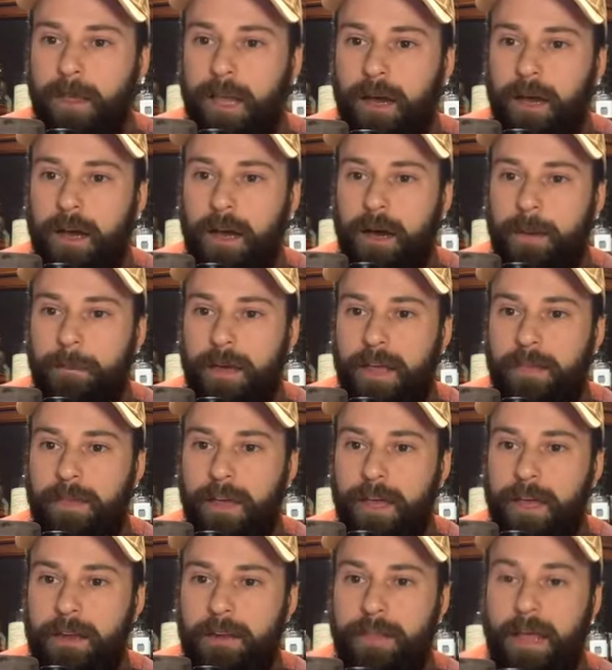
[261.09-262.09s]
Um, and
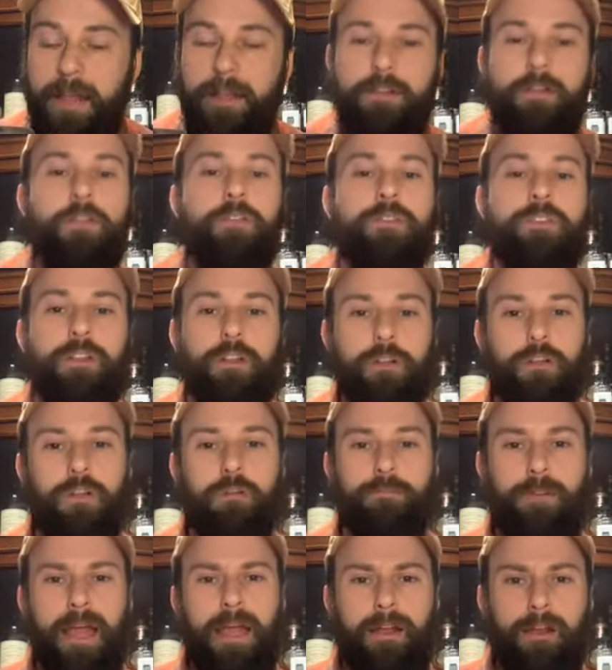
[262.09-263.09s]
then that used to
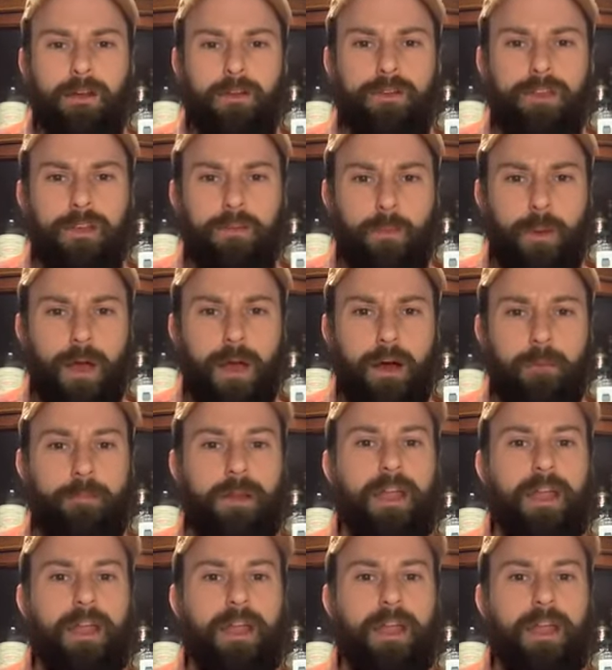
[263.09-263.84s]
include Baker's as well.